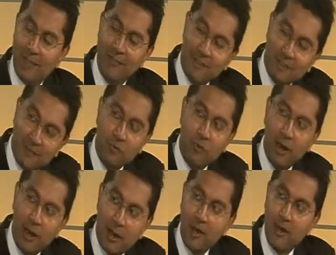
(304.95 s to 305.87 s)
And this is
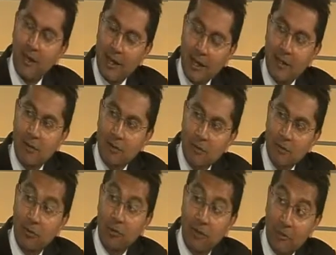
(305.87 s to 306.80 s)
where
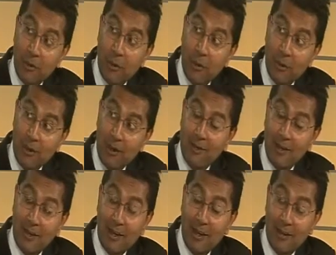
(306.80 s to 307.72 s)
individuals, employees
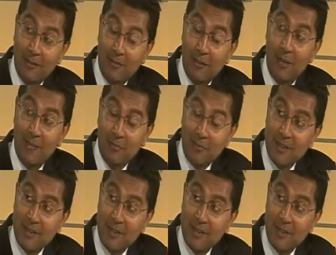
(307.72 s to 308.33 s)
and let's face it,